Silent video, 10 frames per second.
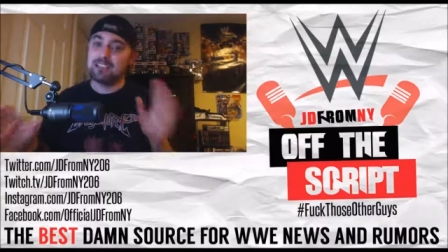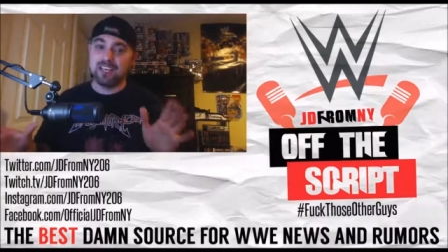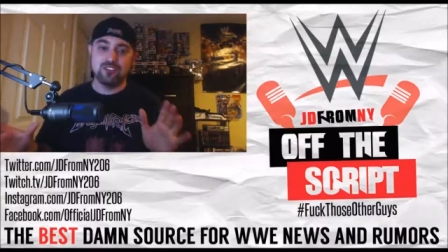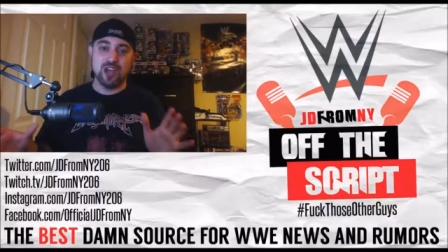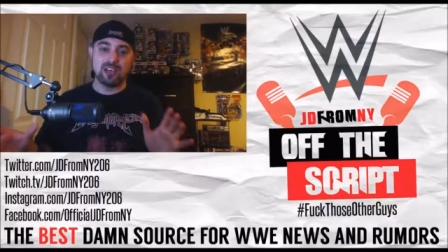
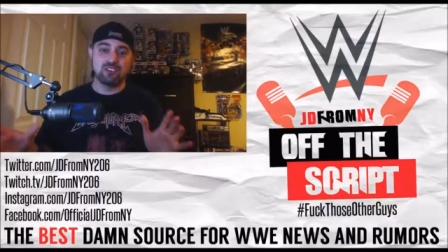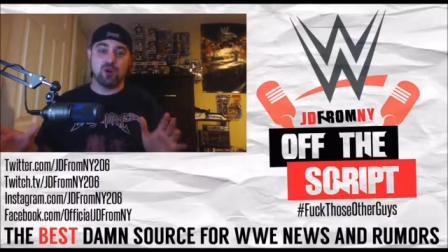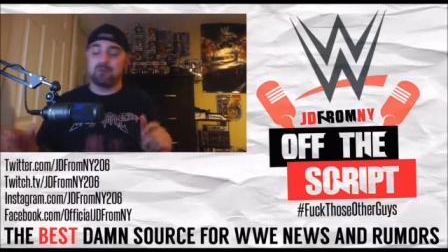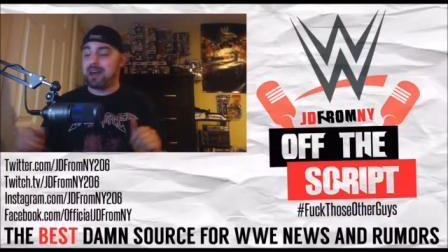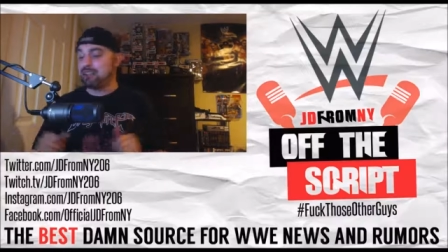letting you guys
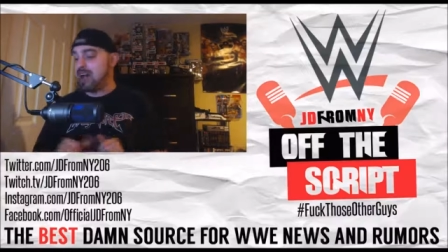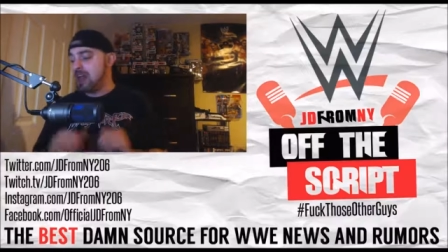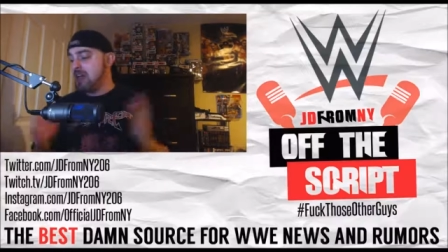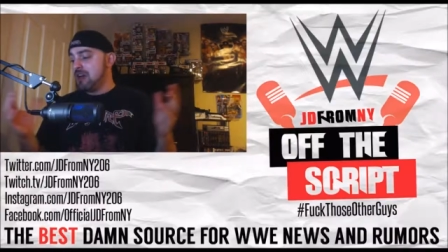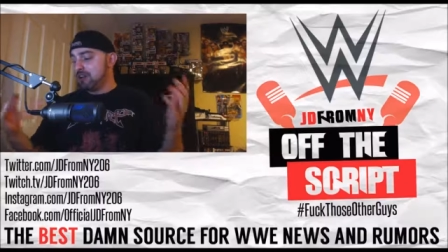know about
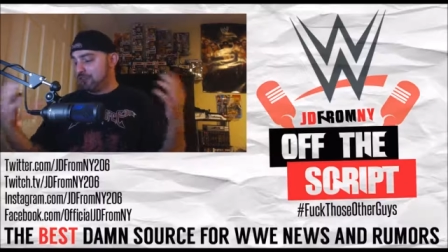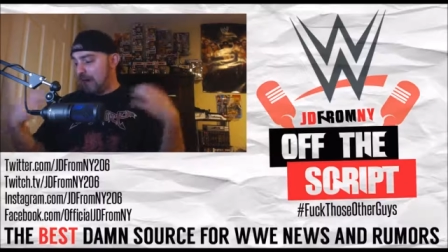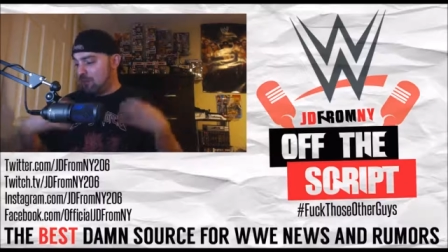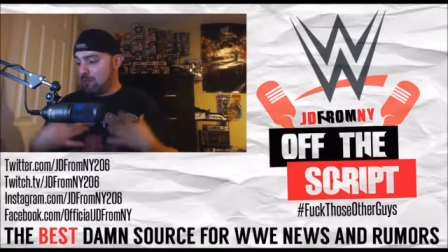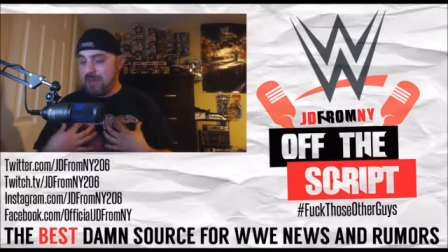that.
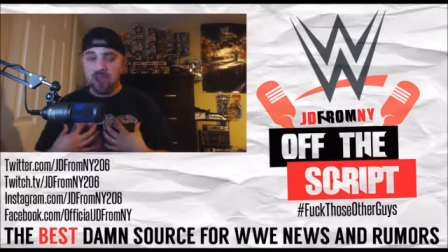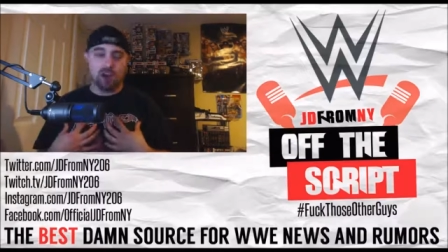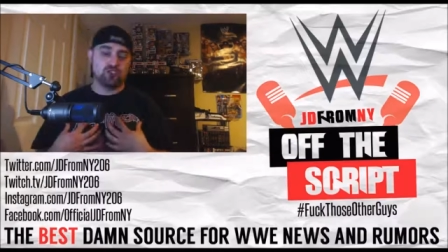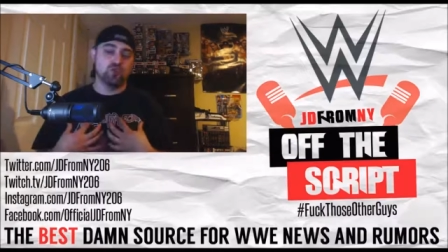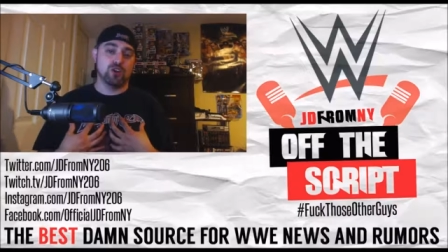Follow me
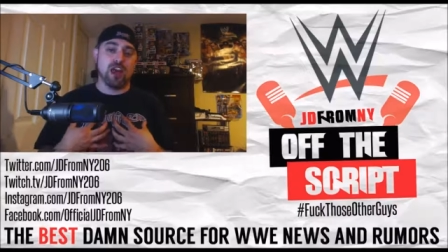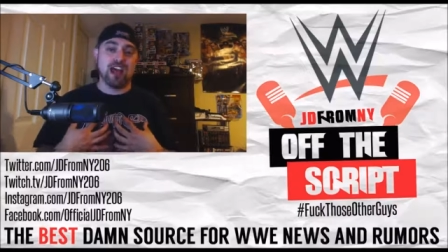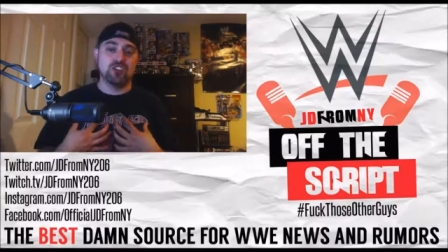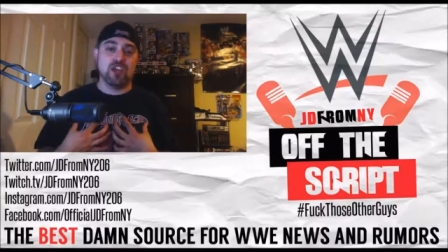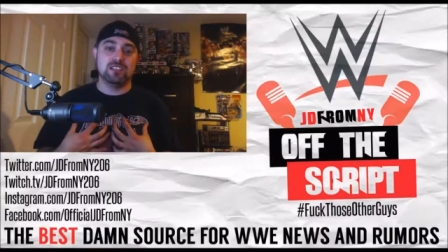on Twitter
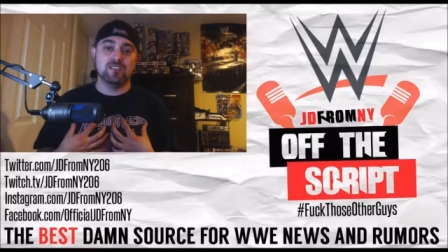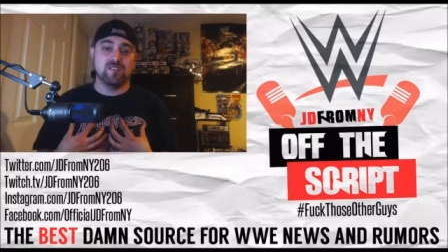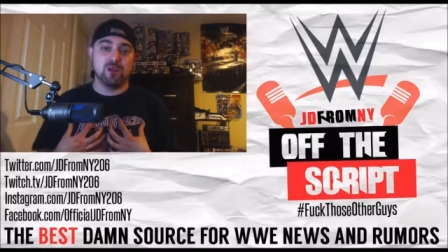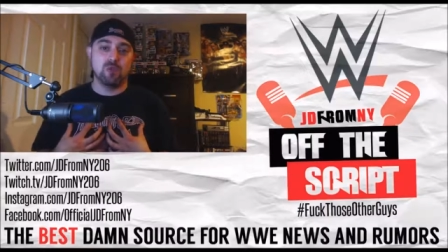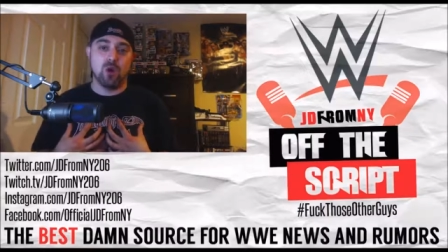at JD
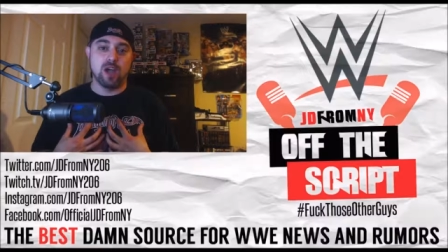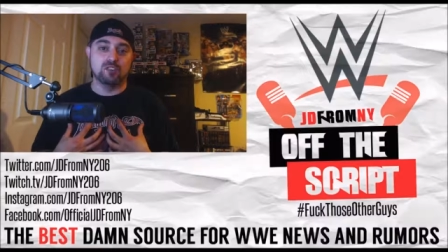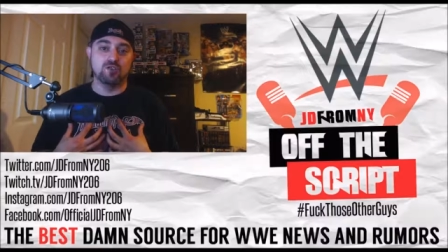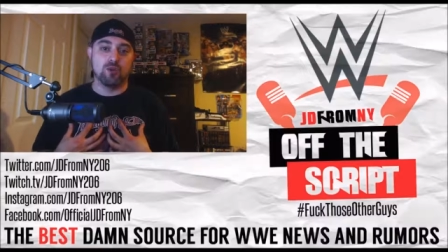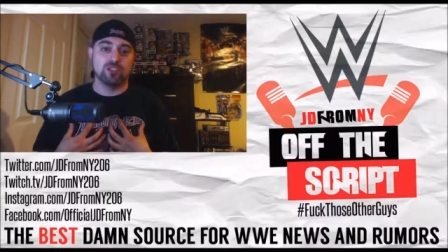from
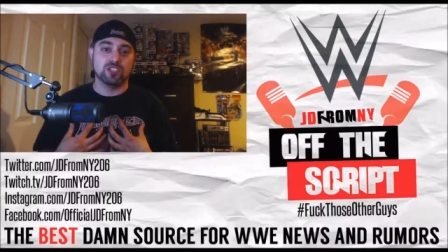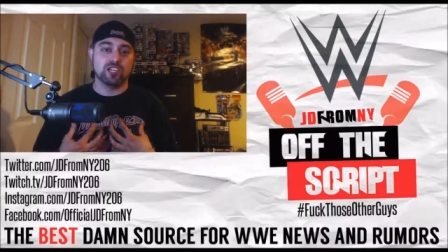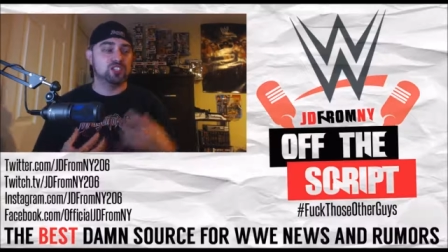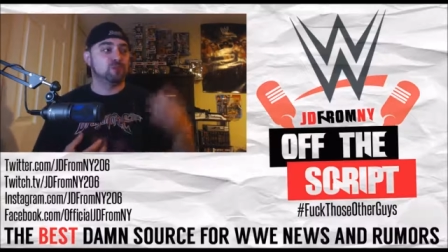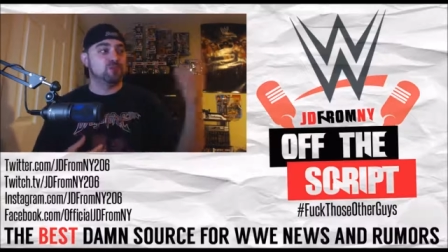
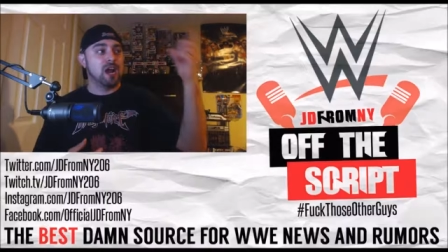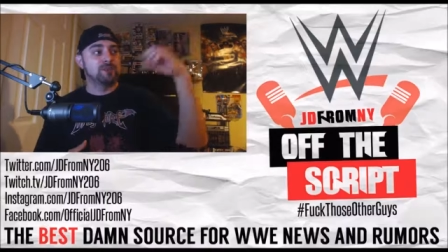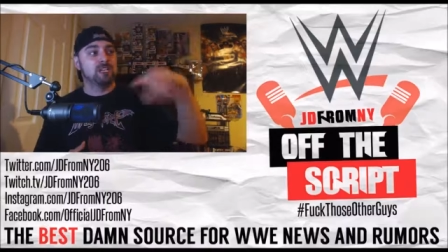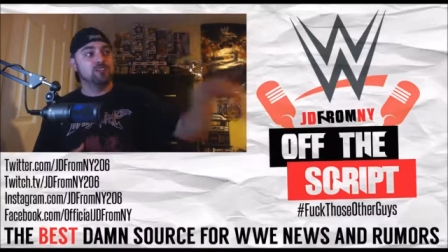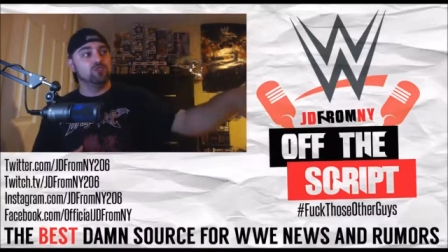NY206.
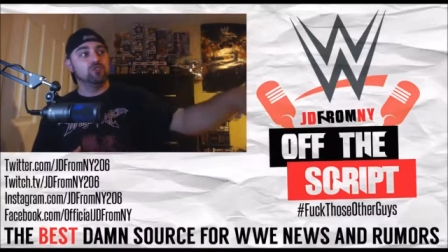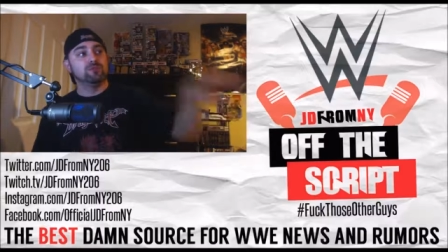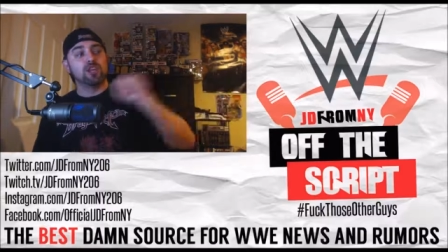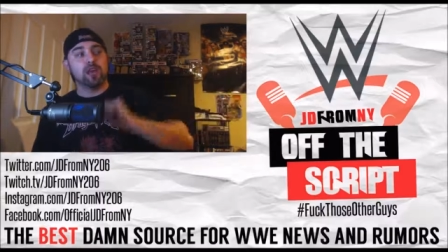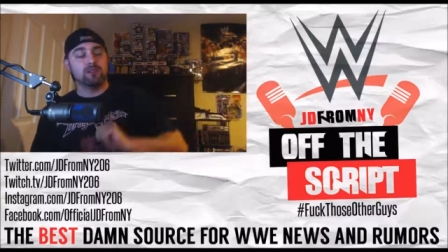Subscribe to the YouTube
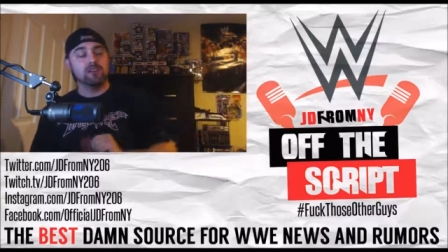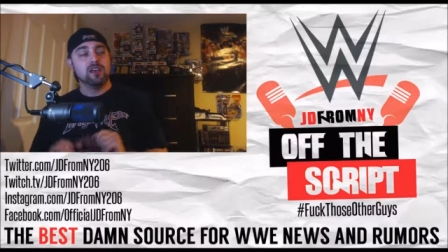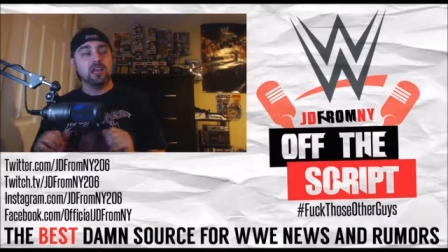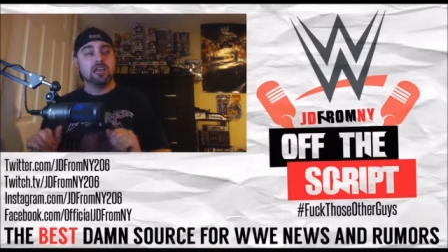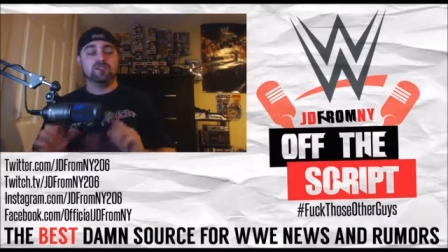channel
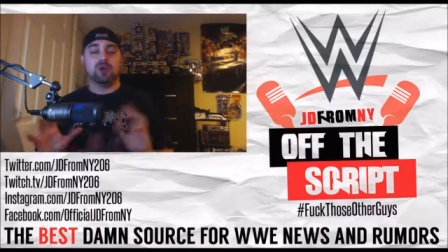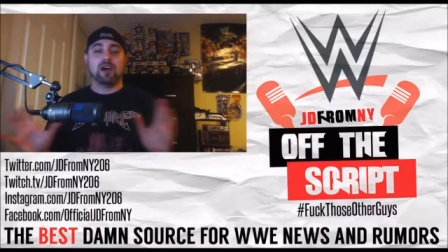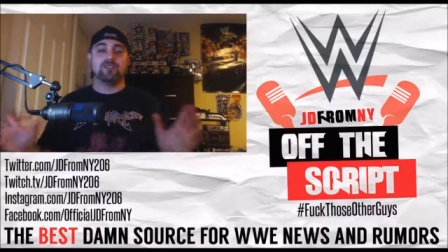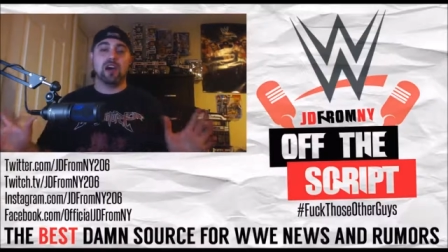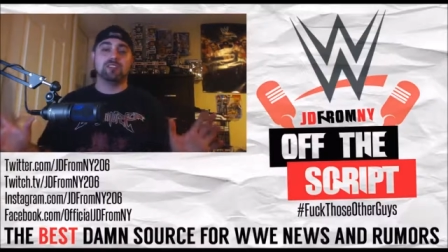if you
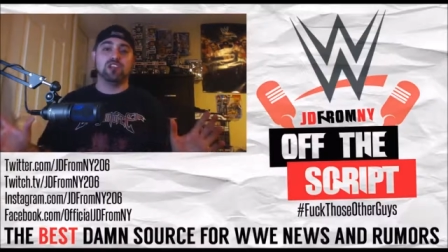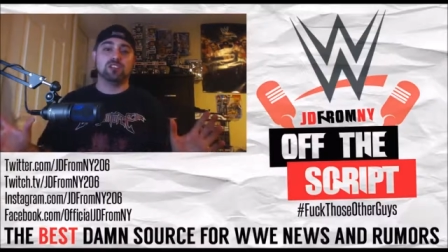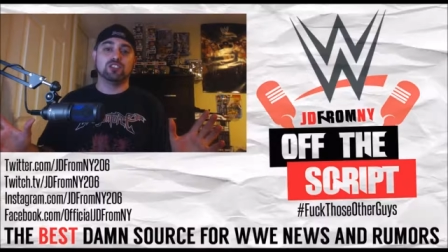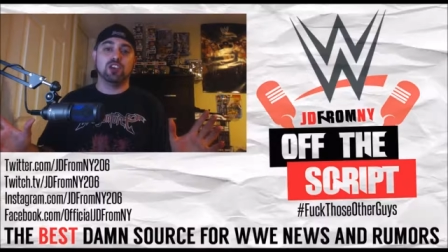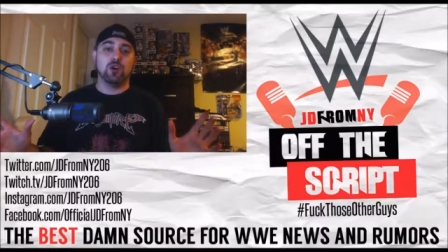have not
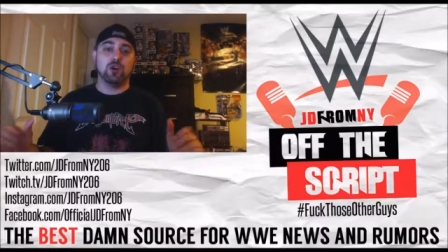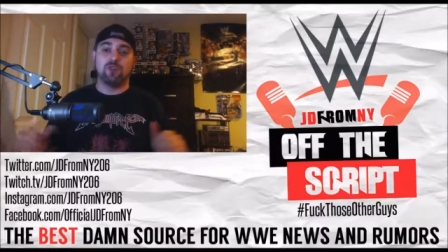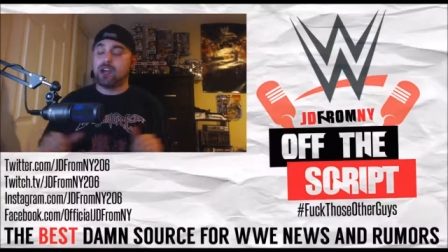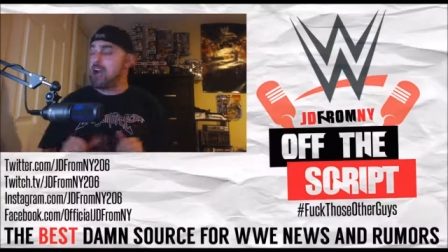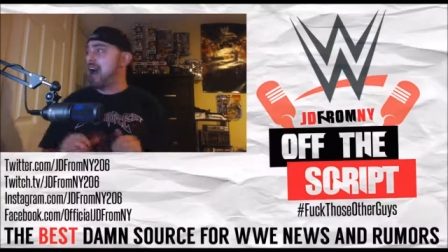done so
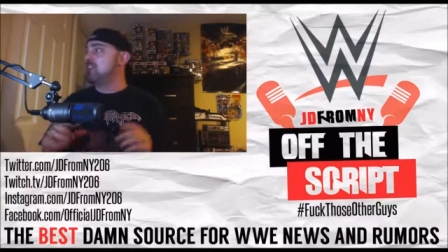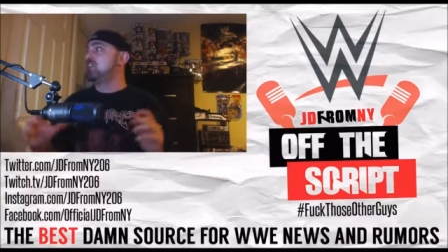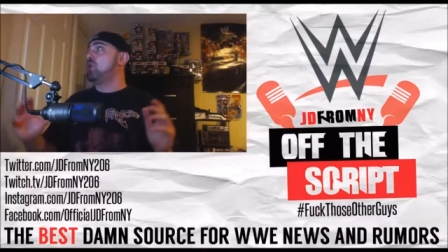already. I don't